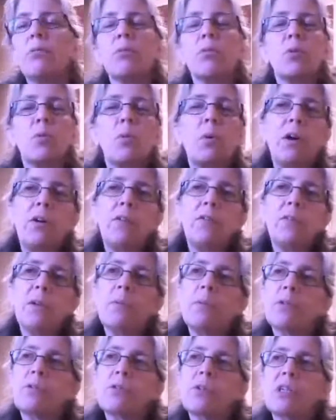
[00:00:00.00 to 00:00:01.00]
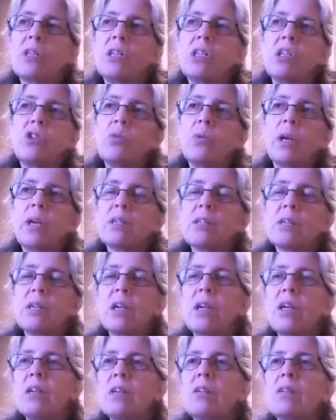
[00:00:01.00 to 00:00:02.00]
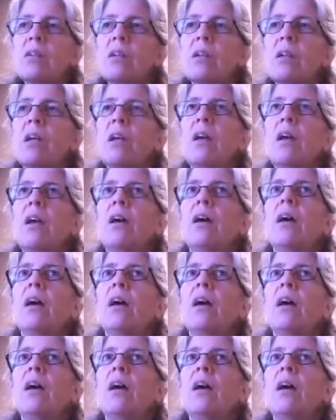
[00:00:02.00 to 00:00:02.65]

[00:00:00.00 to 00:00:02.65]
K through 12, they mostly teach you essays.